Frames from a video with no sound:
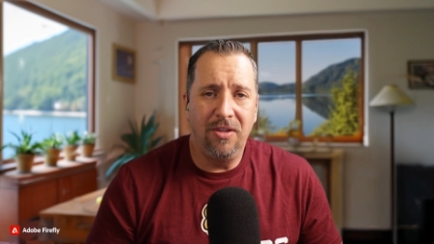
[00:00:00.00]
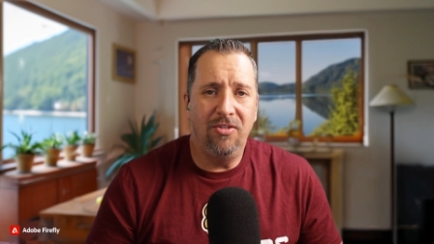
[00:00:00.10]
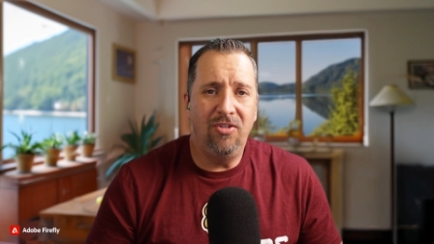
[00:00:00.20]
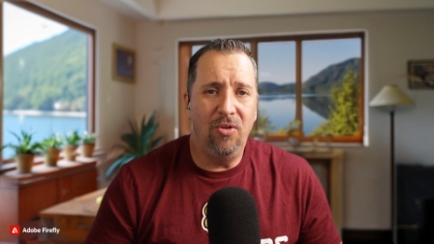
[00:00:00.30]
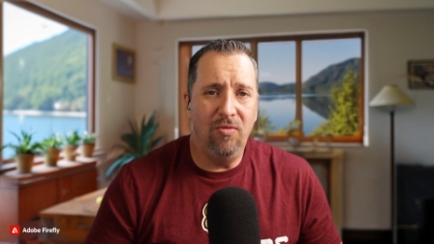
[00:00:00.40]

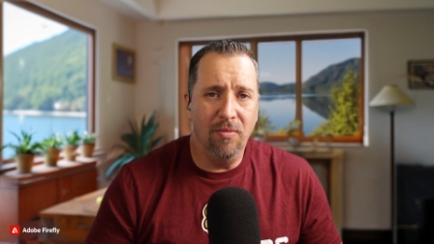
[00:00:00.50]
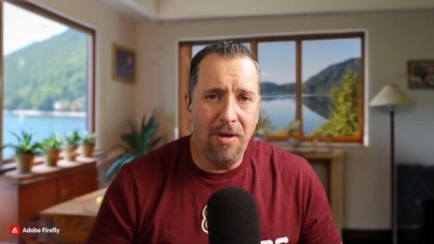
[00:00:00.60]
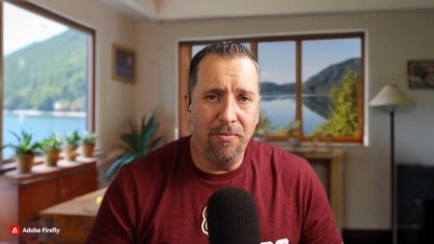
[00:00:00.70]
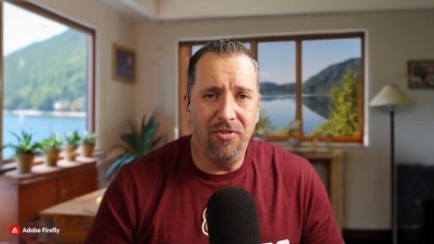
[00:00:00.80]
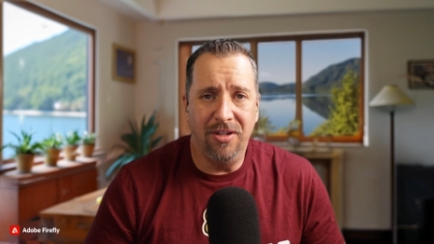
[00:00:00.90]
so
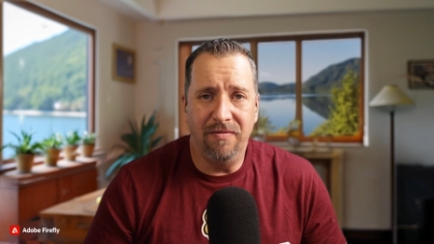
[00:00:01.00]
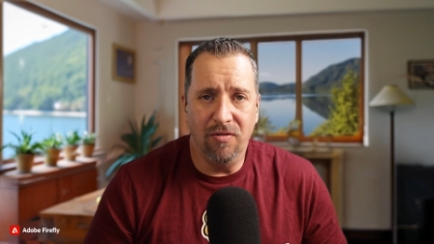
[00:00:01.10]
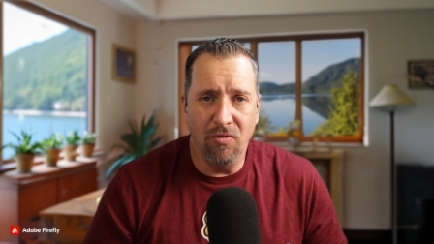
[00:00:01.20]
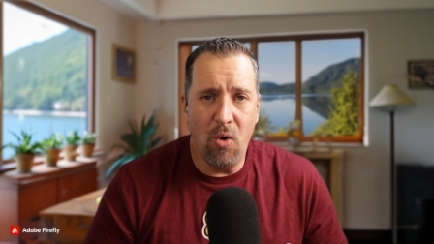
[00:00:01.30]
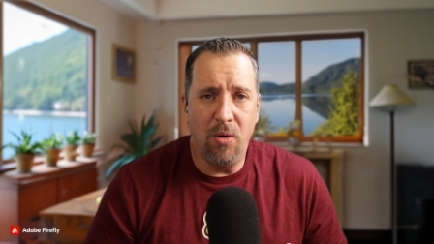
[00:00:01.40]
remember that
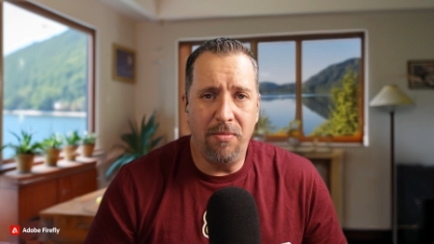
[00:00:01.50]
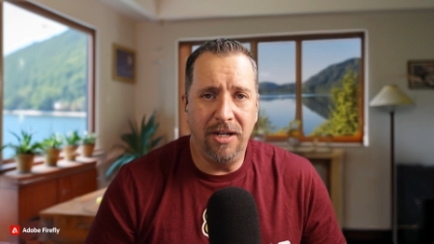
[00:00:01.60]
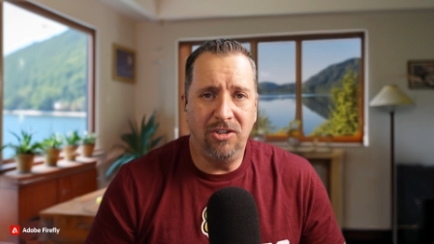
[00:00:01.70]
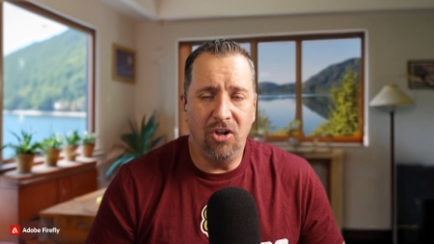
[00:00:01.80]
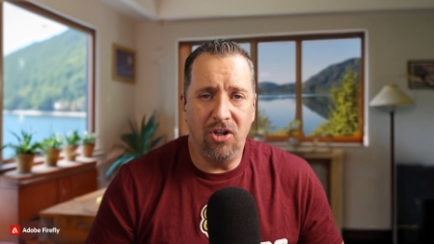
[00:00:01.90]
varroa
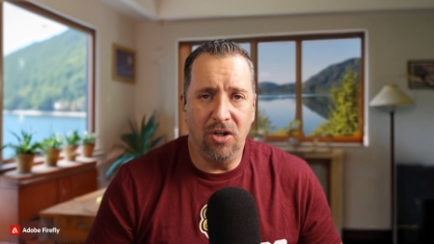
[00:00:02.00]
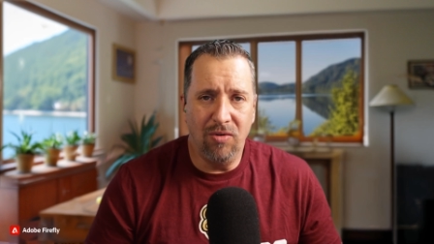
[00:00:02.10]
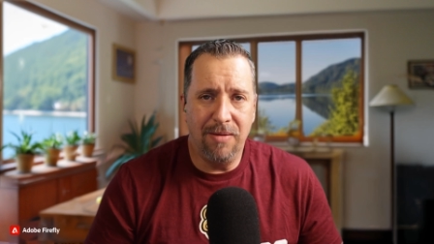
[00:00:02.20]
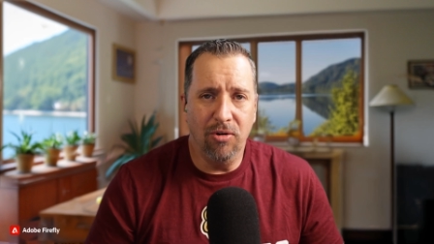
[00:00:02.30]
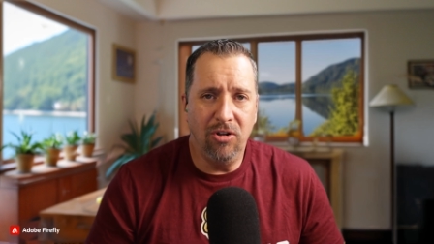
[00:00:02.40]
mites are going to
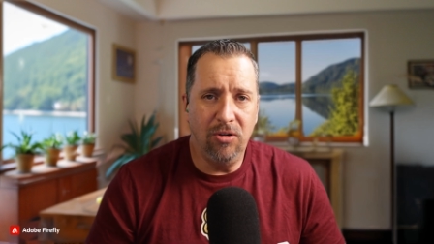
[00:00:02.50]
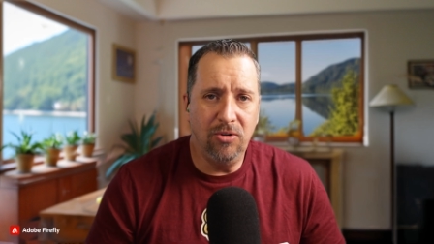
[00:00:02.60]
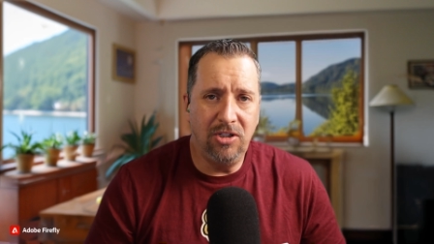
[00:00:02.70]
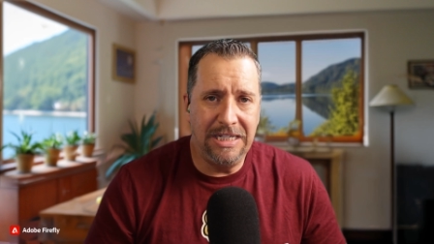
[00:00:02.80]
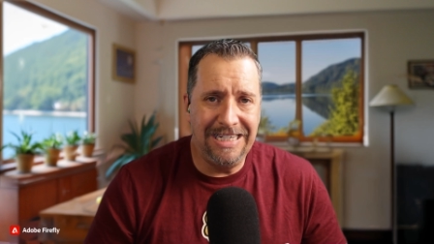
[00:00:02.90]

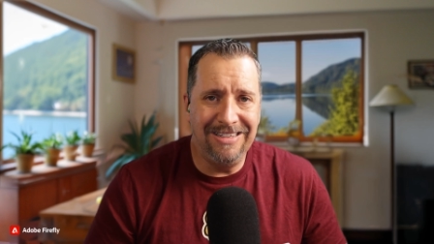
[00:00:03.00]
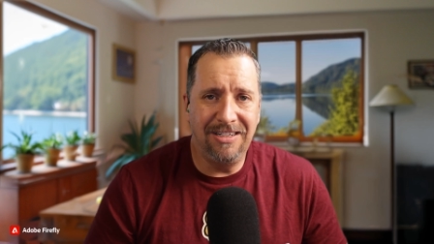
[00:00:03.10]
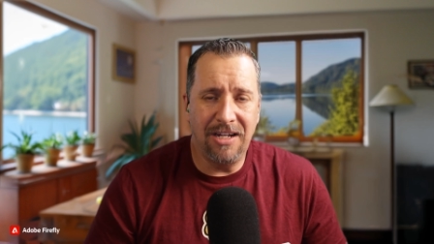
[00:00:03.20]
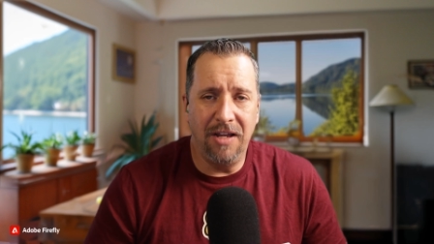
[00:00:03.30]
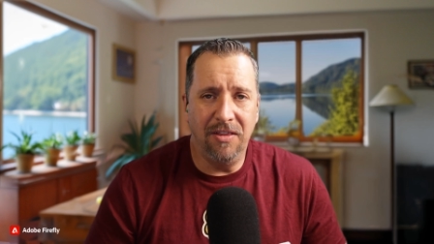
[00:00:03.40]
reproduce
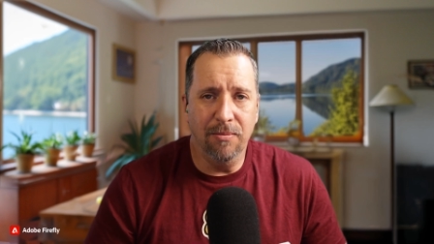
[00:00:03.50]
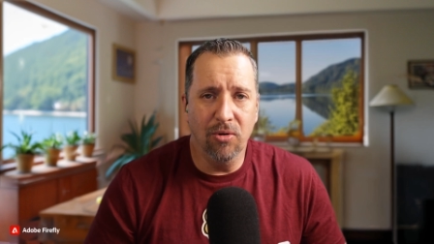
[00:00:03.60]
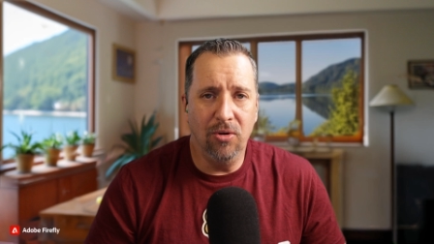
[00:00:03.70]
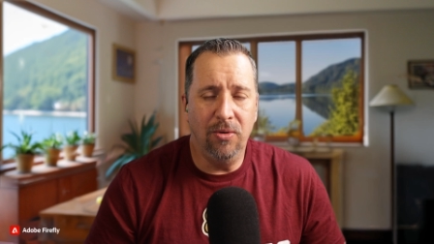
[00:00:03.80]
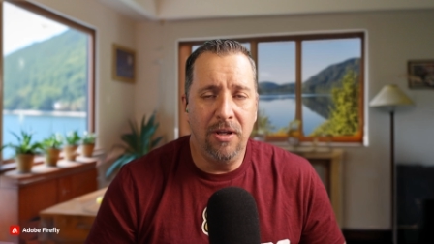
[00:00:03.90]
inside the
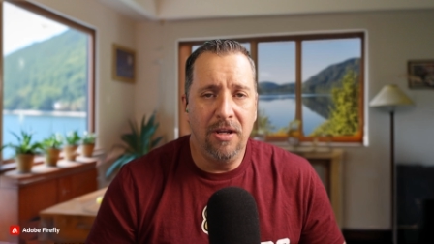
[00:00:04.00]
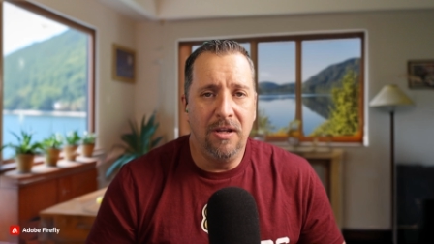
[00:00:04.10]
brood